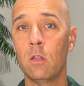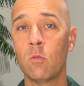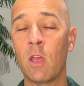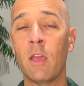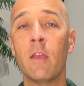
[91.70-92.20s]

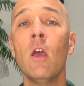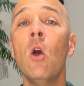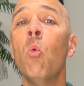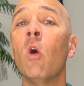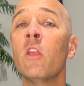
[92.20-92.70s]
Okay?
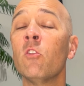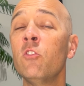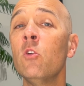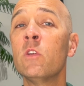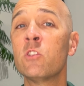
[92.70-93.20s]
What you'll
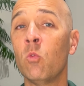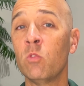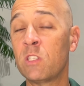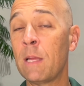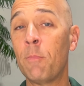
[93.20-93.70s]
do is you'll
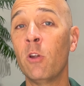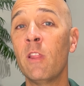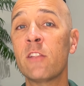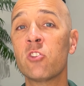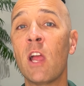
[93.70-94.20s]
step onto
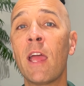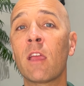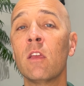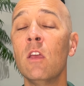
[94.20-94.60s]
that track,